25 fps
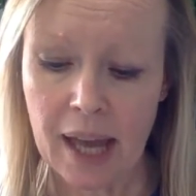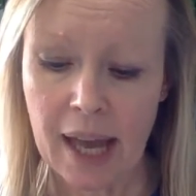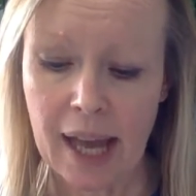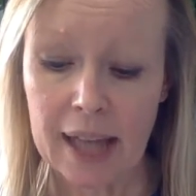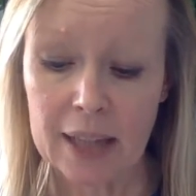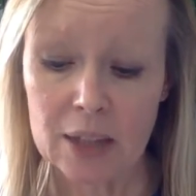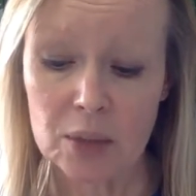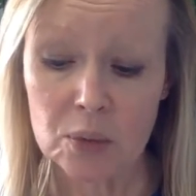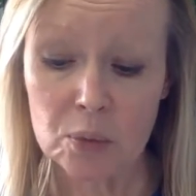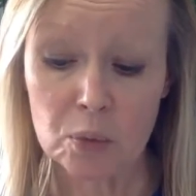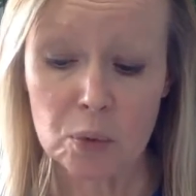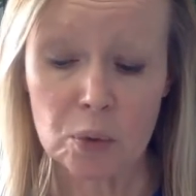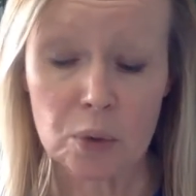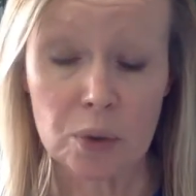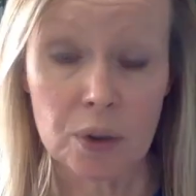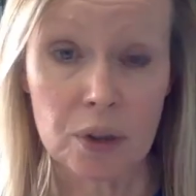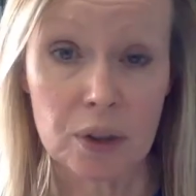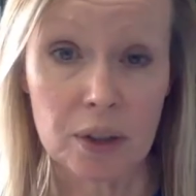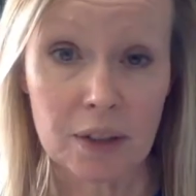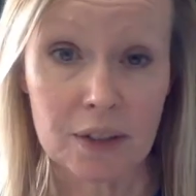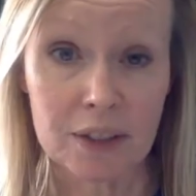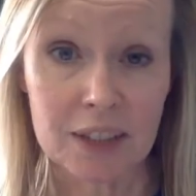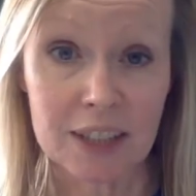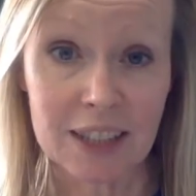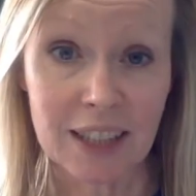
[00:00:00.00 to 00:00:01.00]
As ruler
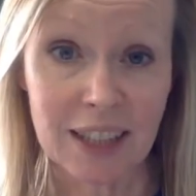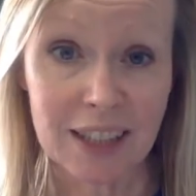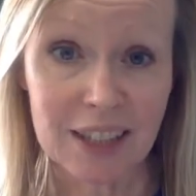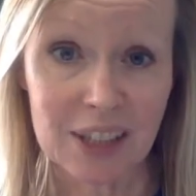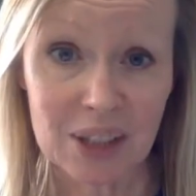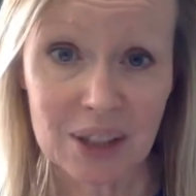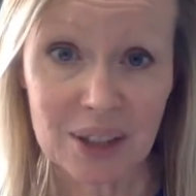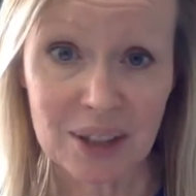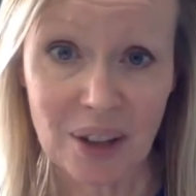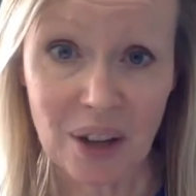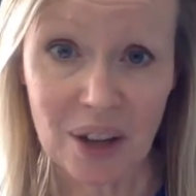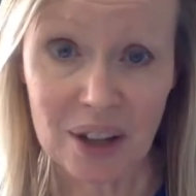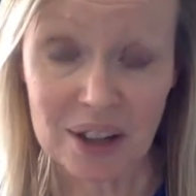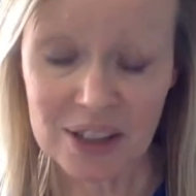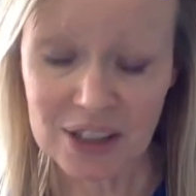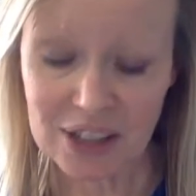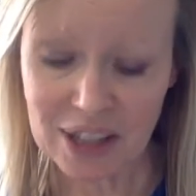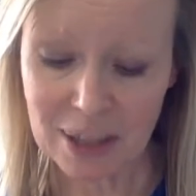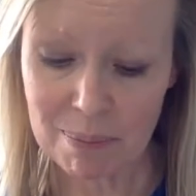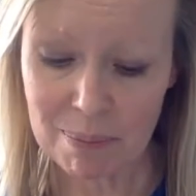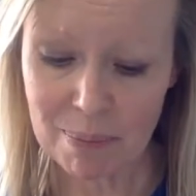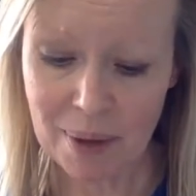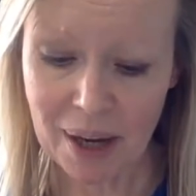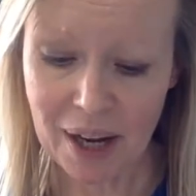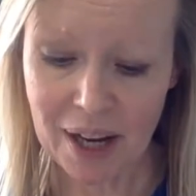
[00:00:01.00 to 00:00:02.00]
of such a large
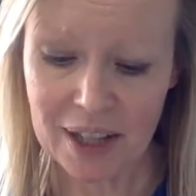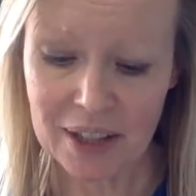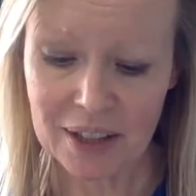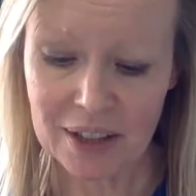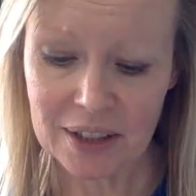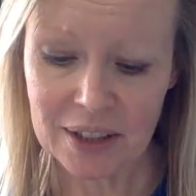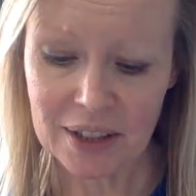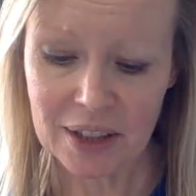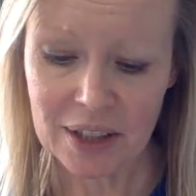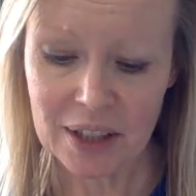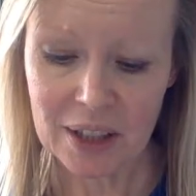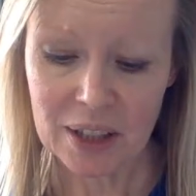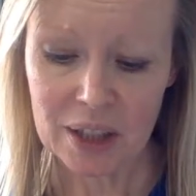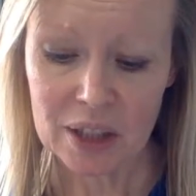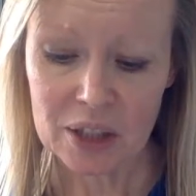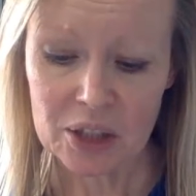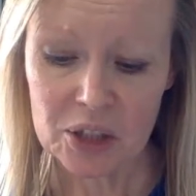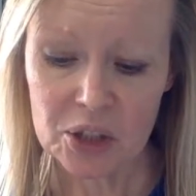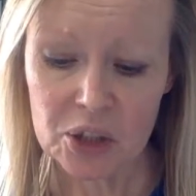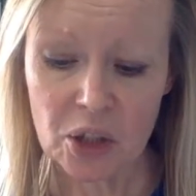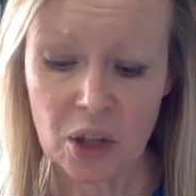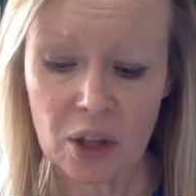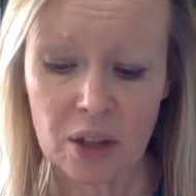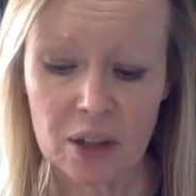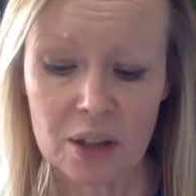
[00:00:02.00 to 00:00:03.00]
empire,
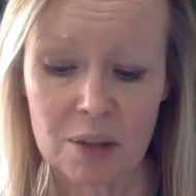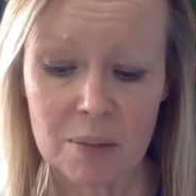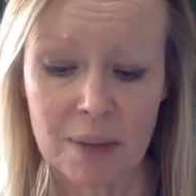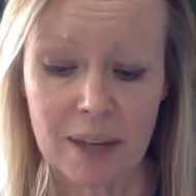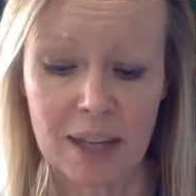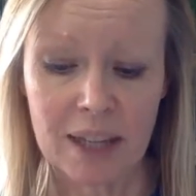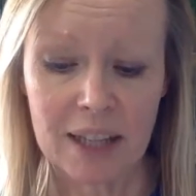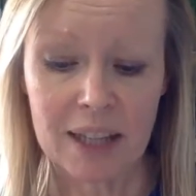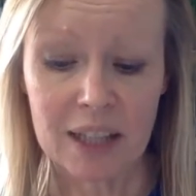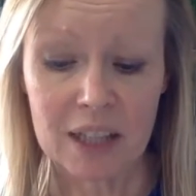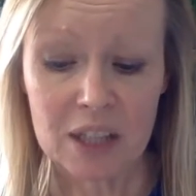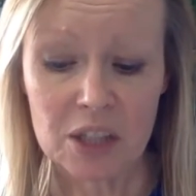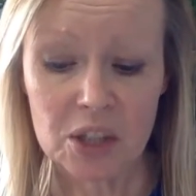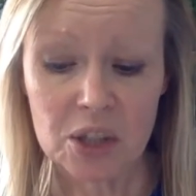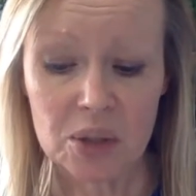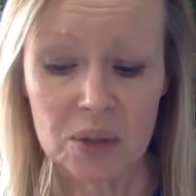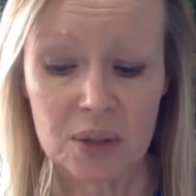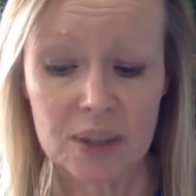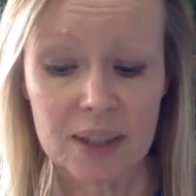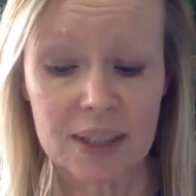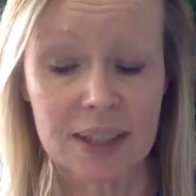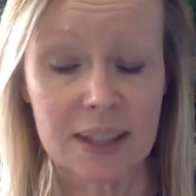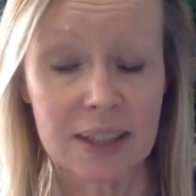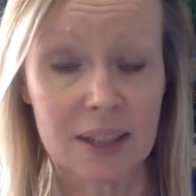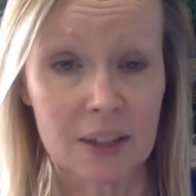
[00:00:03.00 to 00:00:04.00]
Charlemagne issued
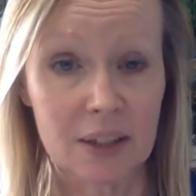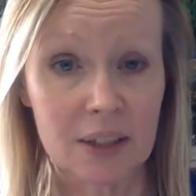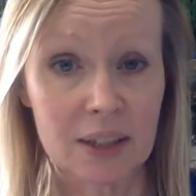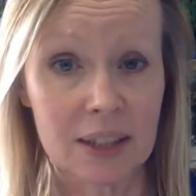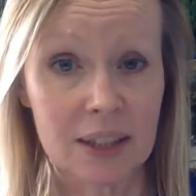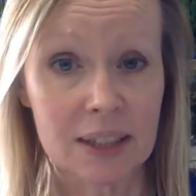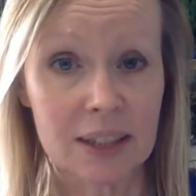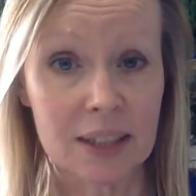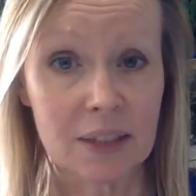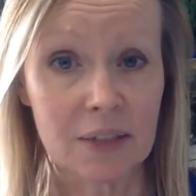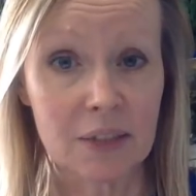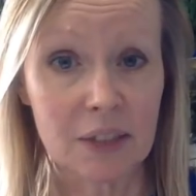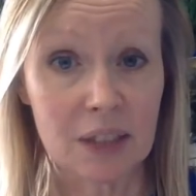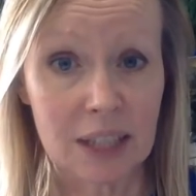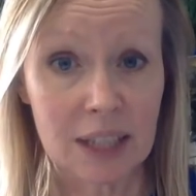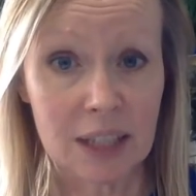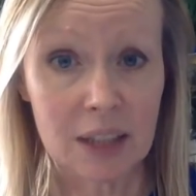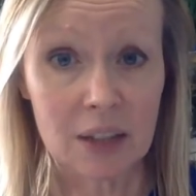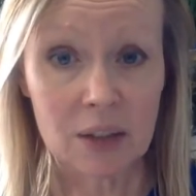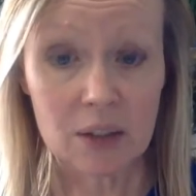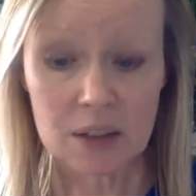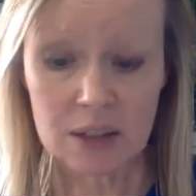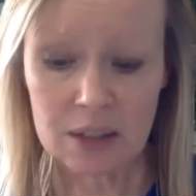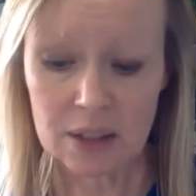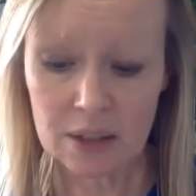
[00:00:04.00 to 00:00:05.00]
a series of
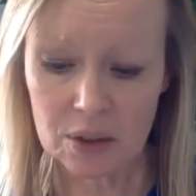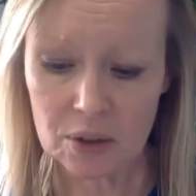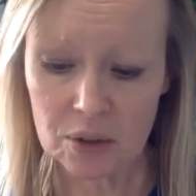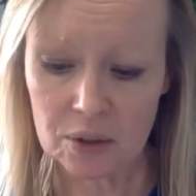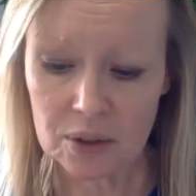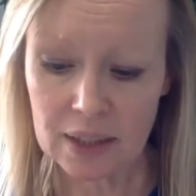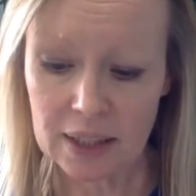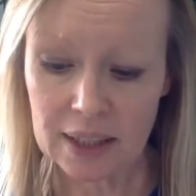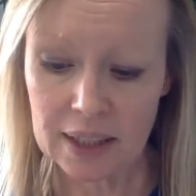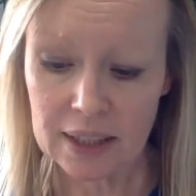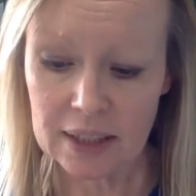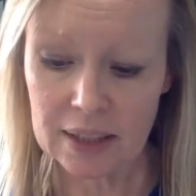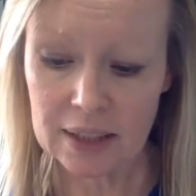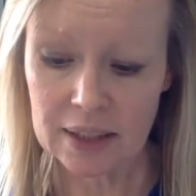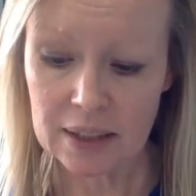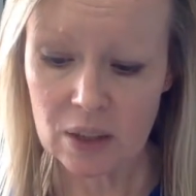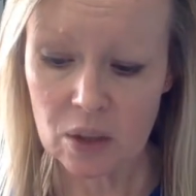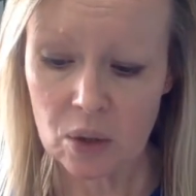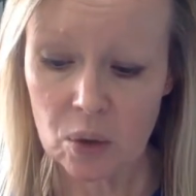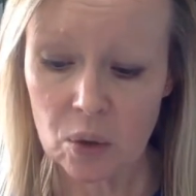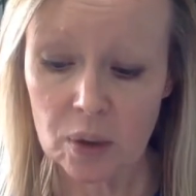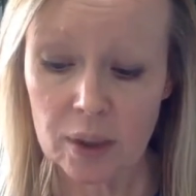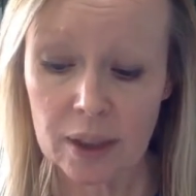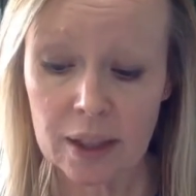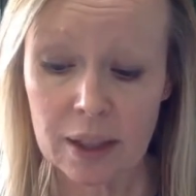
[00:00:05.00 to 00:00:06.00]
legal decrees
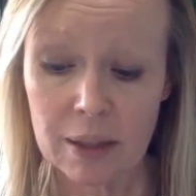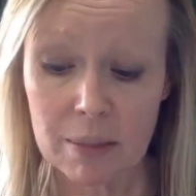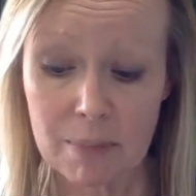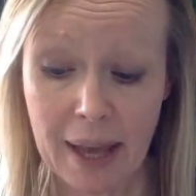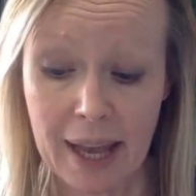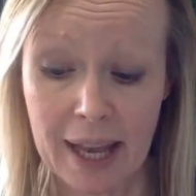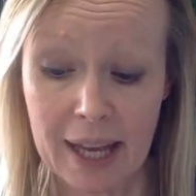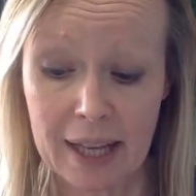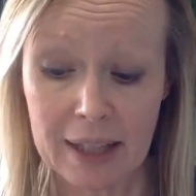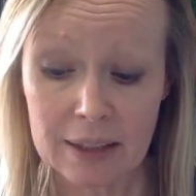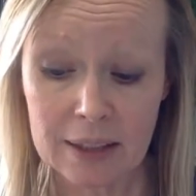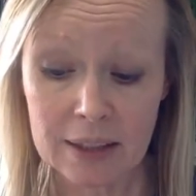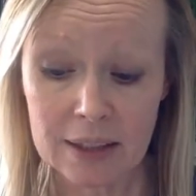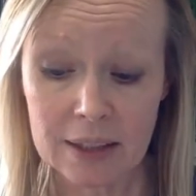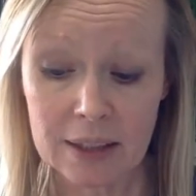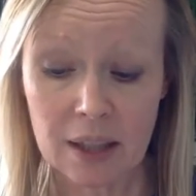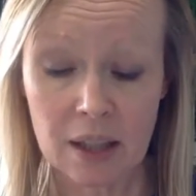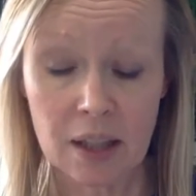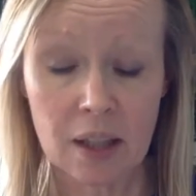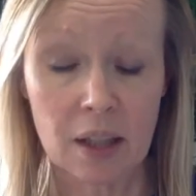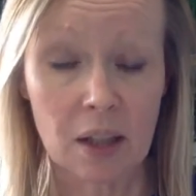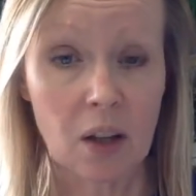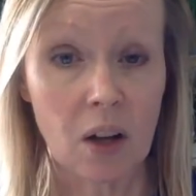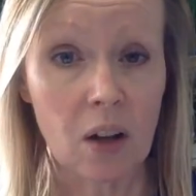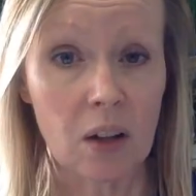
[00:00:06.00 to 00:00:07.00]
or commands
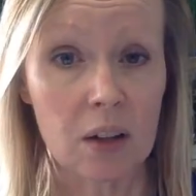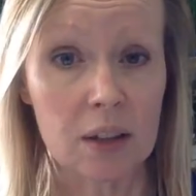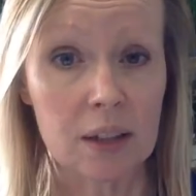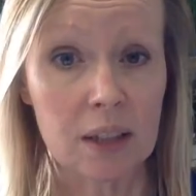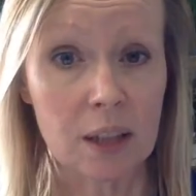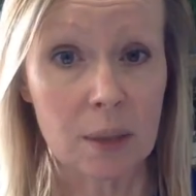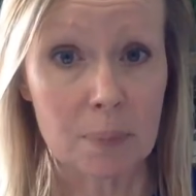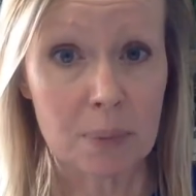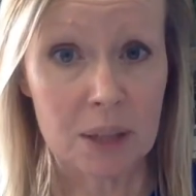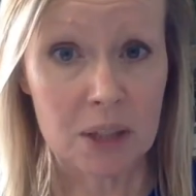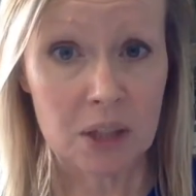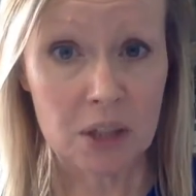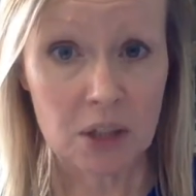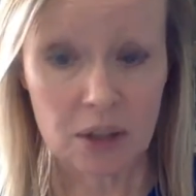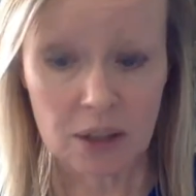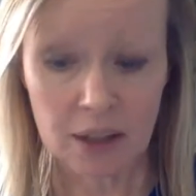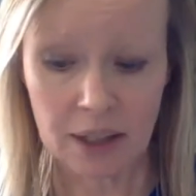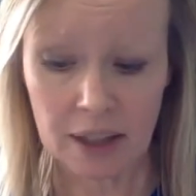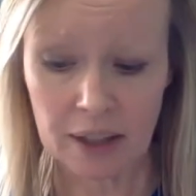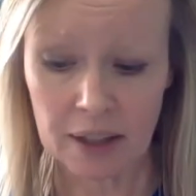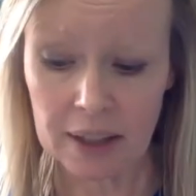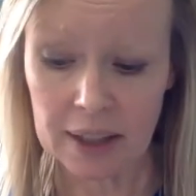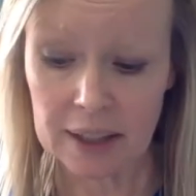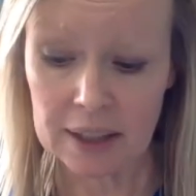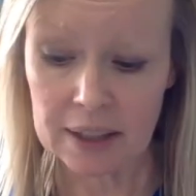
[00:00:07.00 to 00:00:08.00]
called
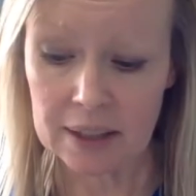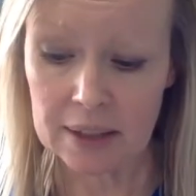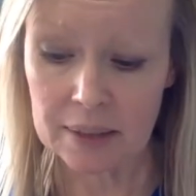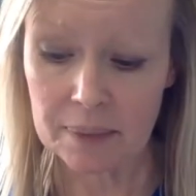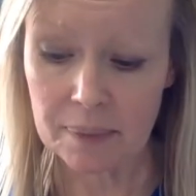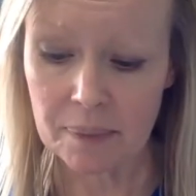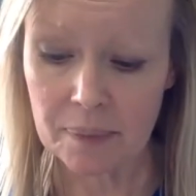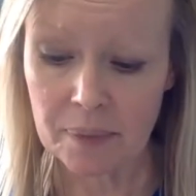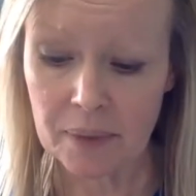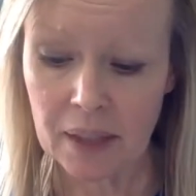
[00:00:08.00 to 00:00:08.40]
capitularies.